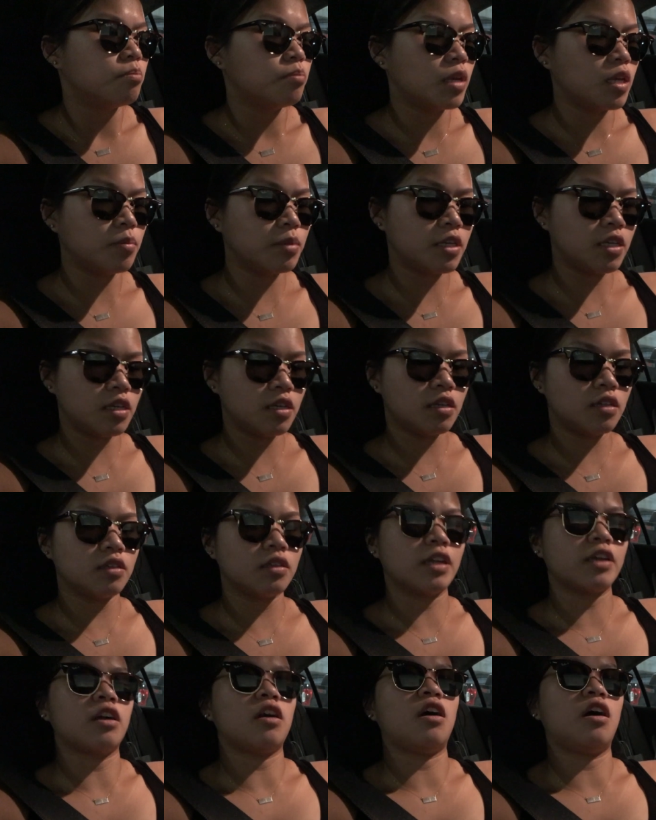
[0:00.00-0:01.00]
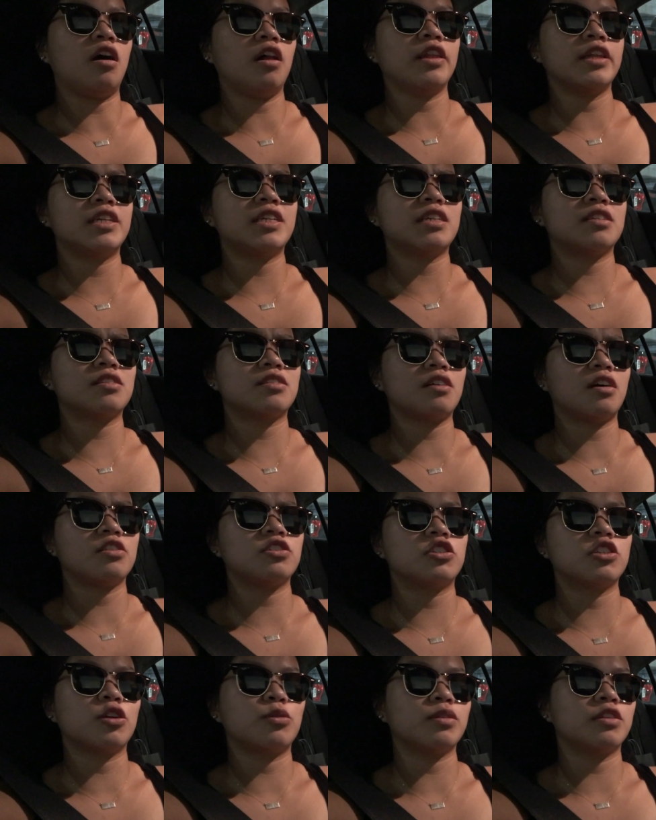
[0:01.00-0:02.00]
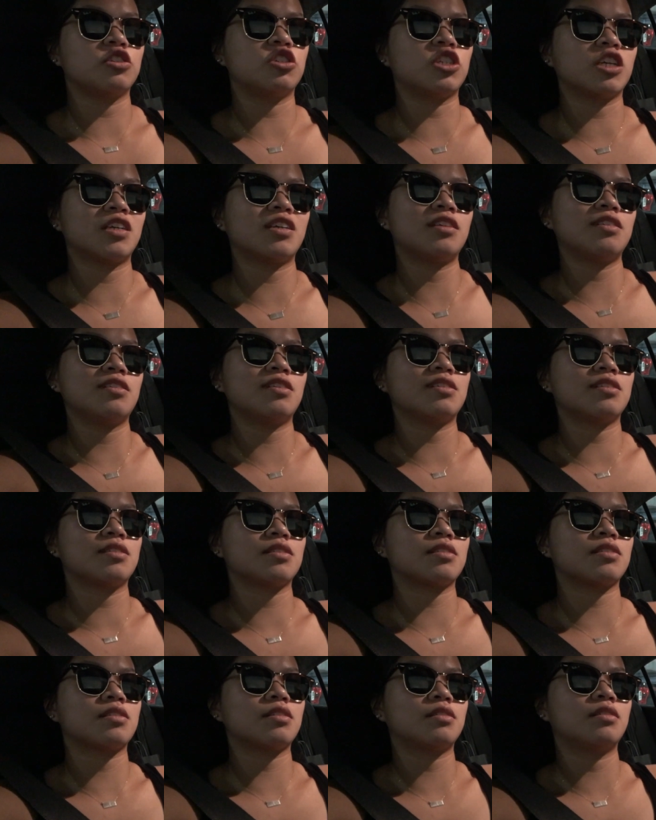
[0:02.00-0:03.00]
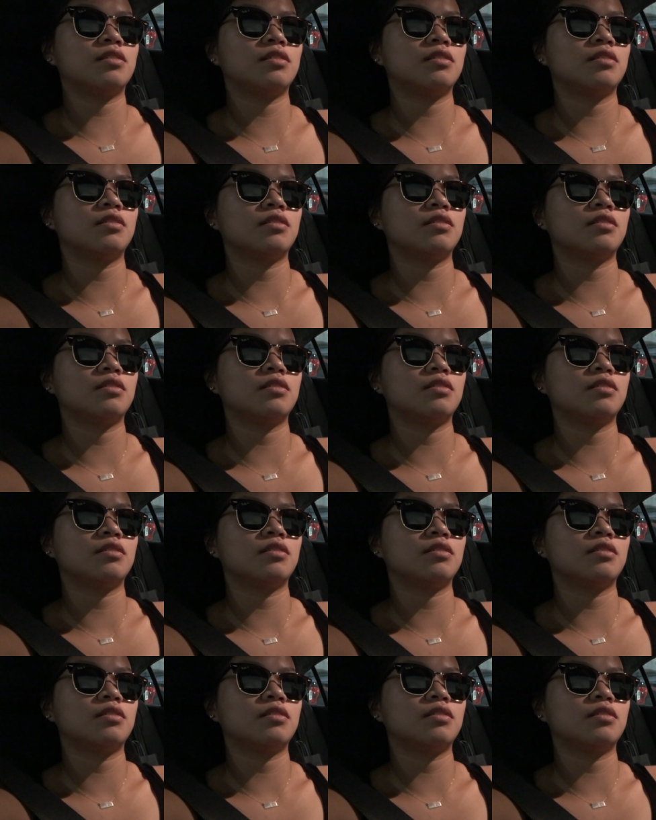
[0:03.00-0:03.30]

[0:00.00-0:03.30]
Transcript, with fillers: maybe like a hollandaise sauce to go with the chicken, because